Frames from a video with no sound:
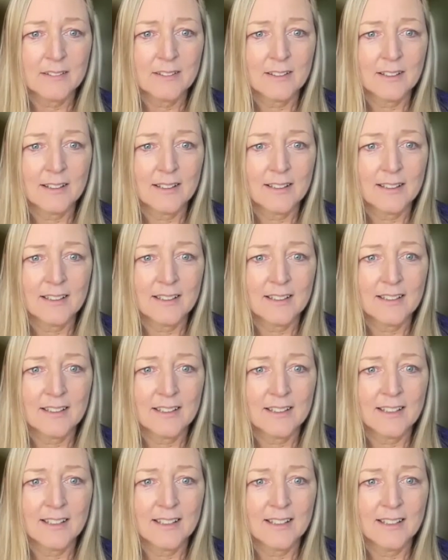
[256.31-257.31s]
right,
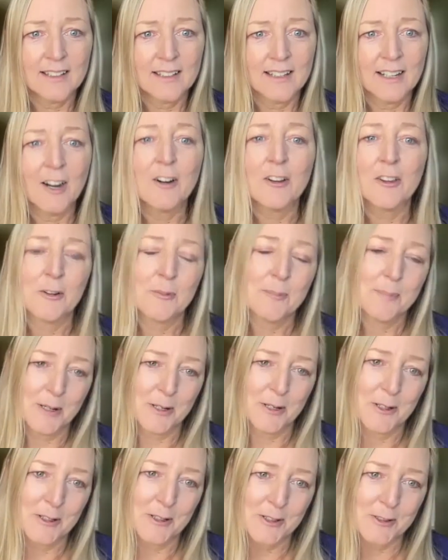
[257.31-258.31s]
are their
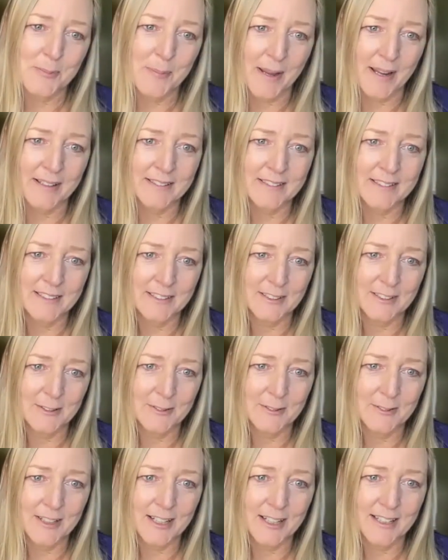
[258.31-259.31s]
mirrors back to
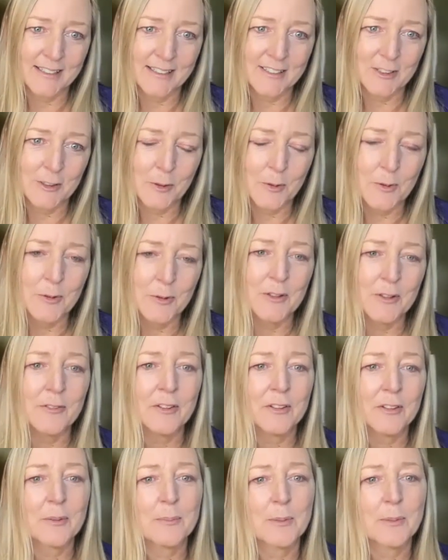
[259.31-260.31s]
you, right? So who do you
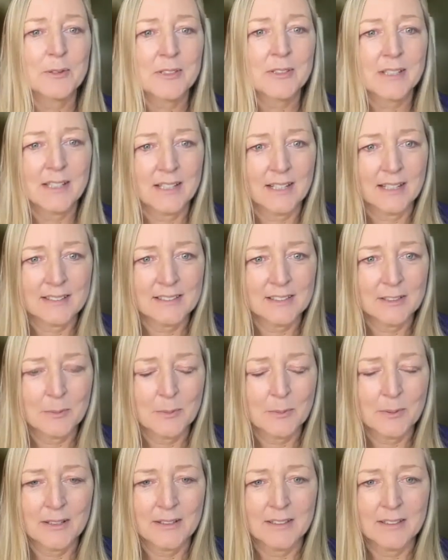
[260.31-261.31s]
feel the most connected
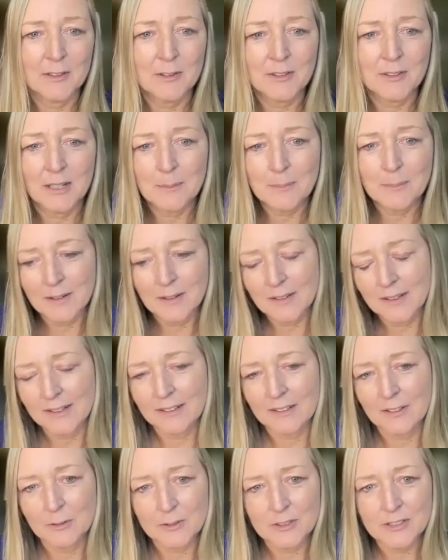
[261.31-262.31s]
with? And you think about
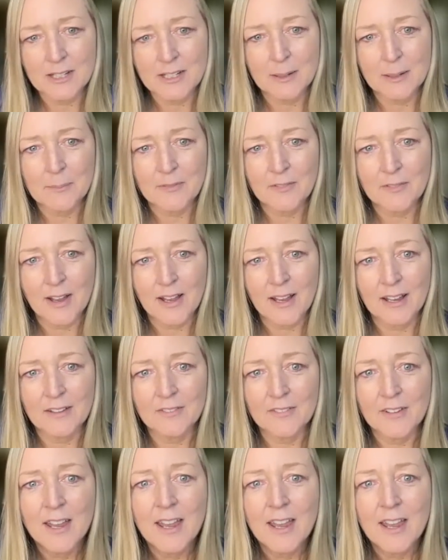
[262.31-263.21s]
like those top 5,